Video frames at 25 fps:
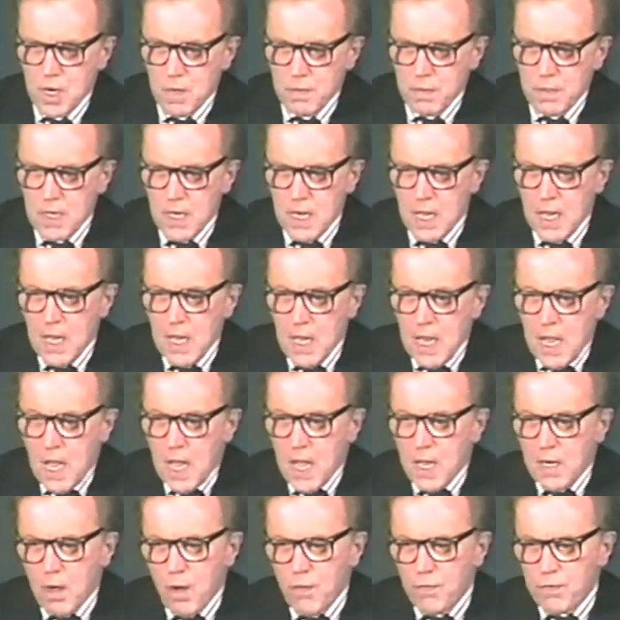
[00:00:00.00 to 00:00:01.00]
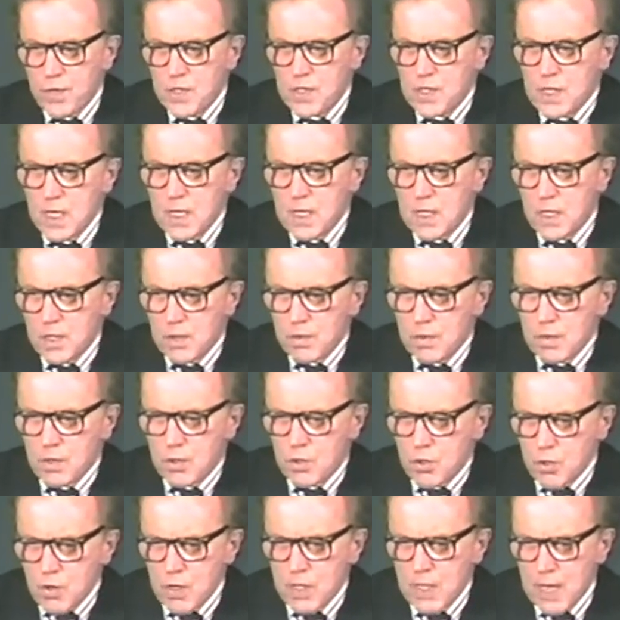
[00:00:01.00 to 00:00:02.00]
I mean, and obviously
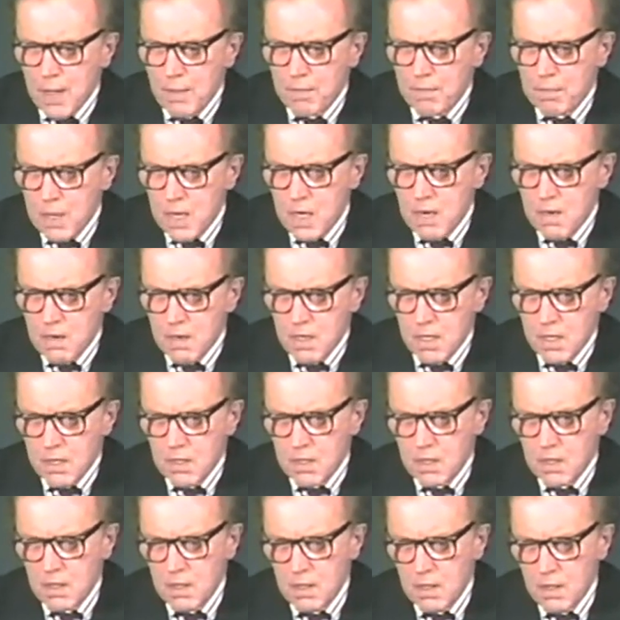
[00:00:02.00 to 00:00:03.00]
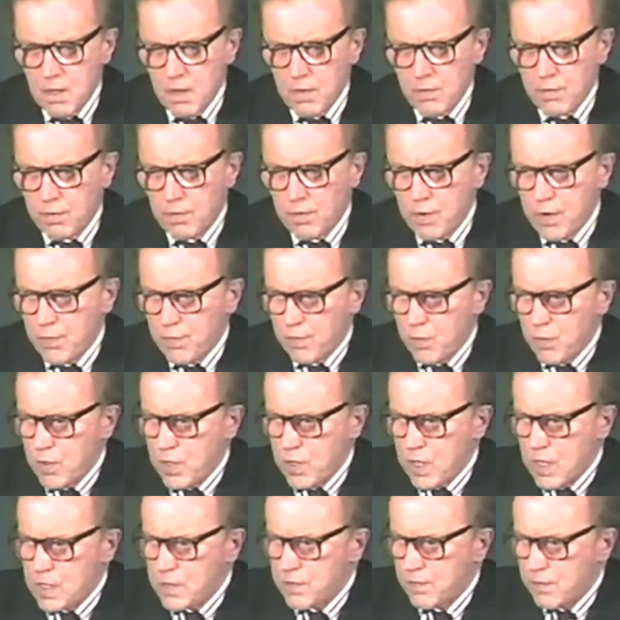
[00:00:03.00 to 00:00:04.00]
during that period of 3 or 4
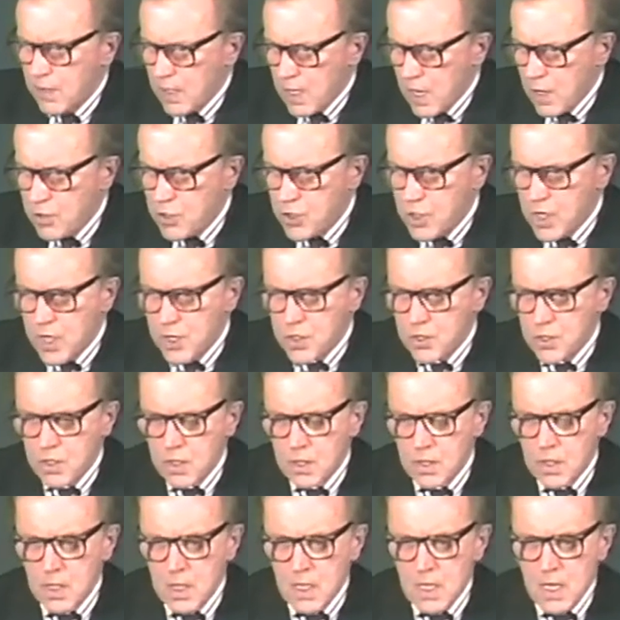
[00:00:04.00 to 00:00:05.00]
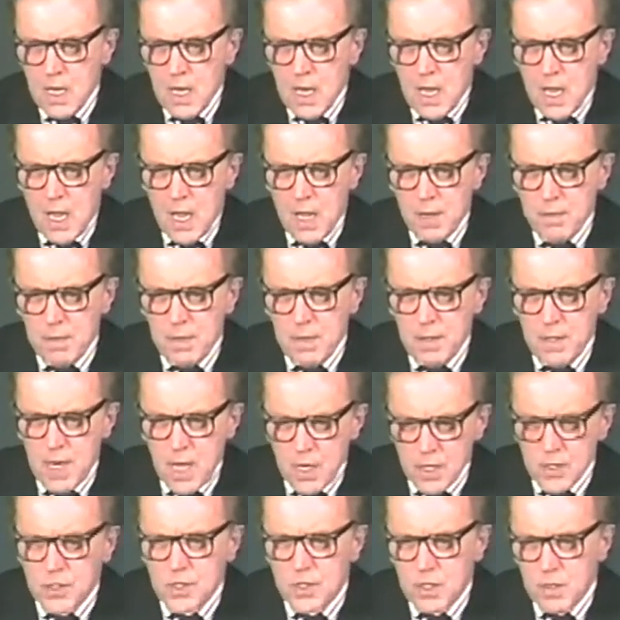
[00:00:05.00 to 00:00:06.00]
years of negotiation, I mean,
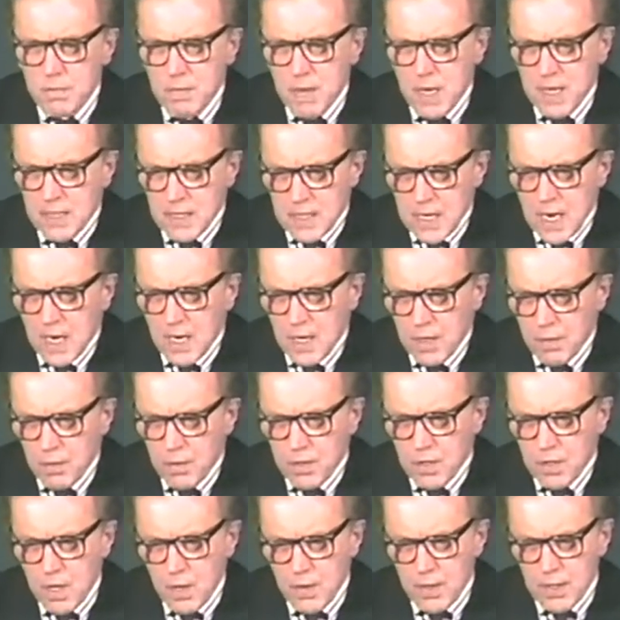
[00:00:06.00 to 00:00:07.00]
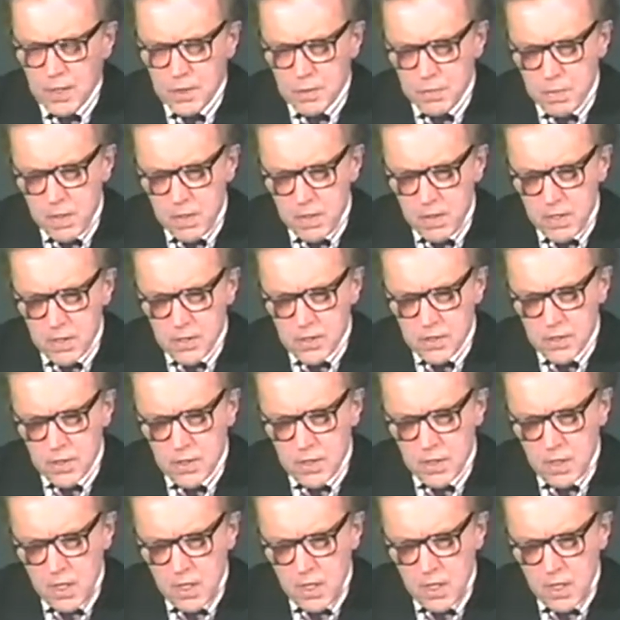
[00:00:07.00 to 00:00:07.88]
Nelson Mandela, with no experience,